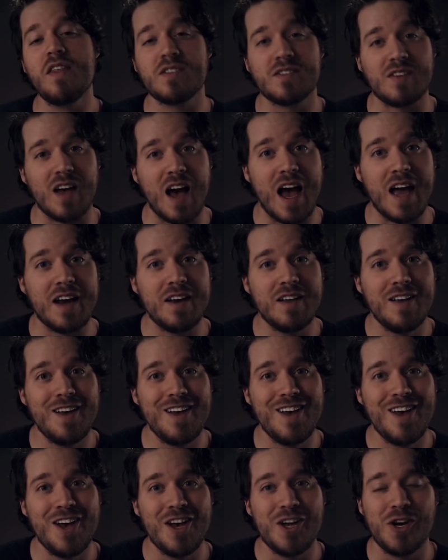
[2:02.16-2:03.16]
side,
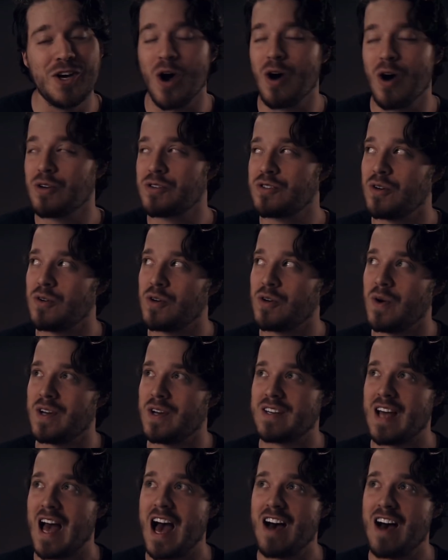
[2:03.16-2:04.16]
you're also going
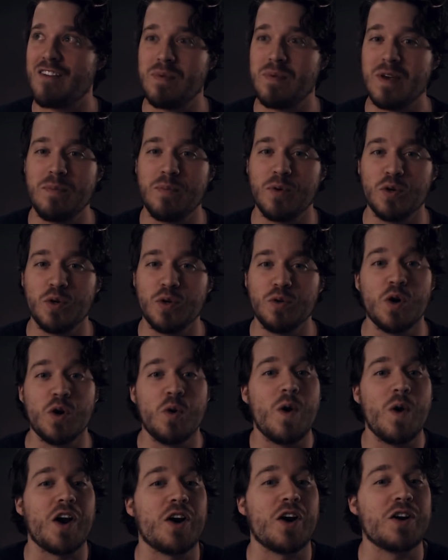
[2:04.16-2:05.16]
to have people who don't
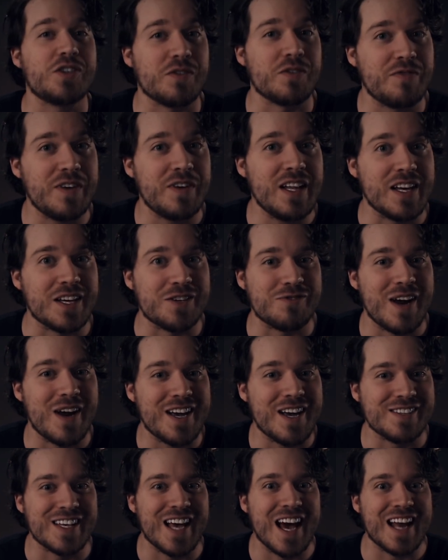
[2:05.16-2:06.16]
want to hurt your feelings, right?
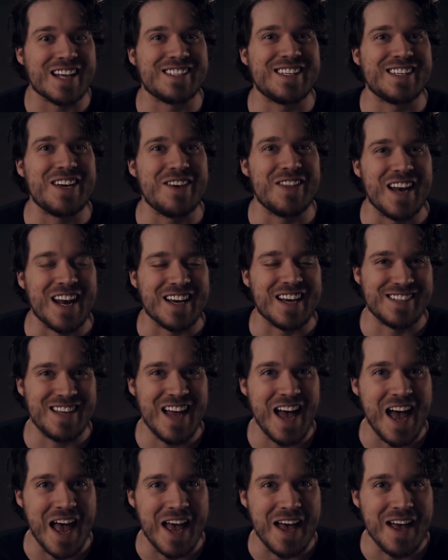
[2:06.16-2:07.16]
Because they got to see you the next
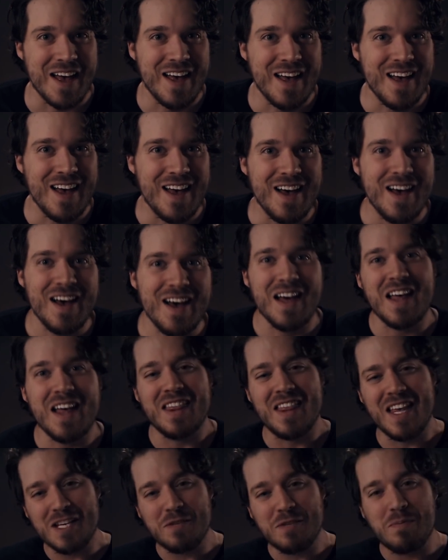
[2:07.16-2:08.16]
day.
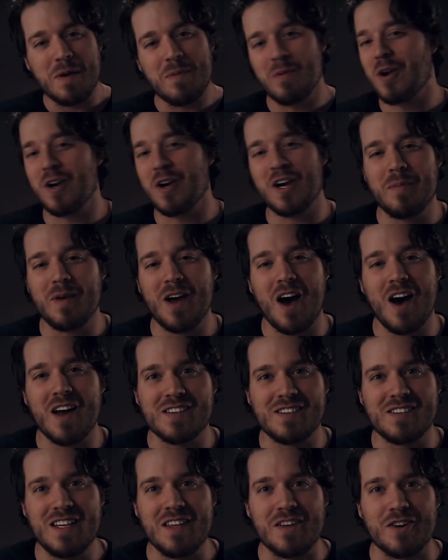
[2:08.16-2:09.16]
These people aren't going to be
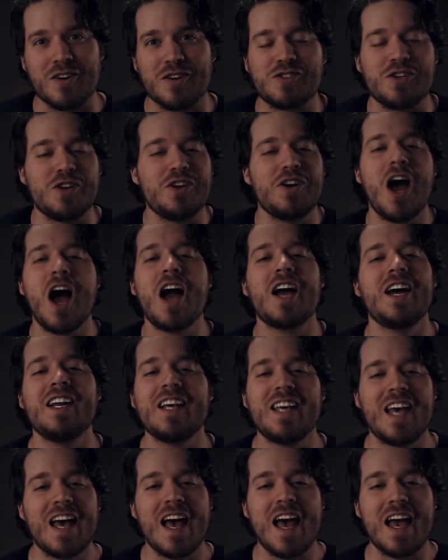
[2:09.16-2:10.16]
honest either. So you're not going to
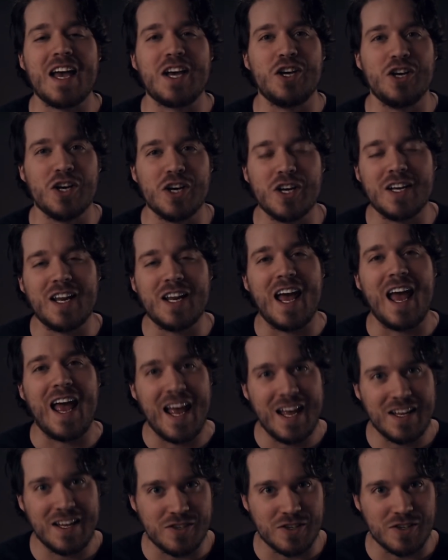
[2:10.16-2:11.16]
get a good
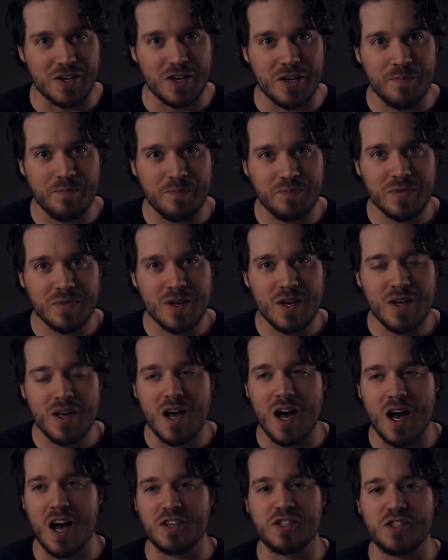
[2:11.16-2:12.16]
answer
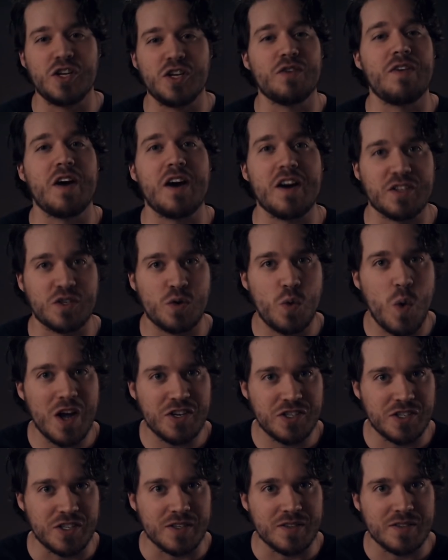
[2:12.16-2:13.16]
uh, to your various
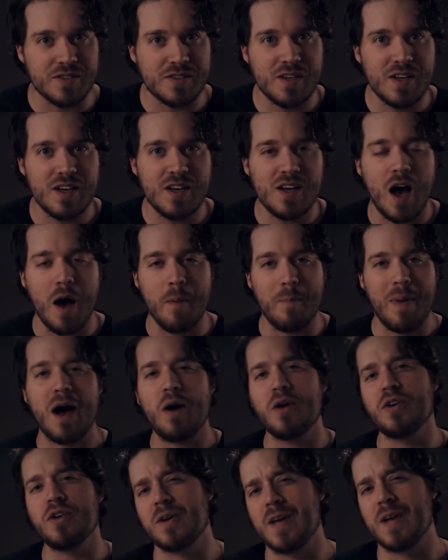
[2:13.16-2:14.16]
questions
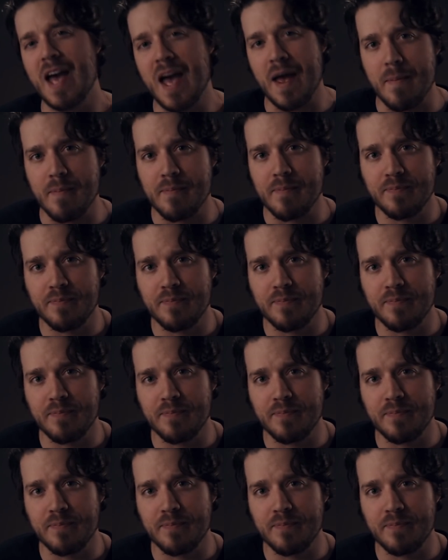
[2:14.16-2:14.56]
about your game.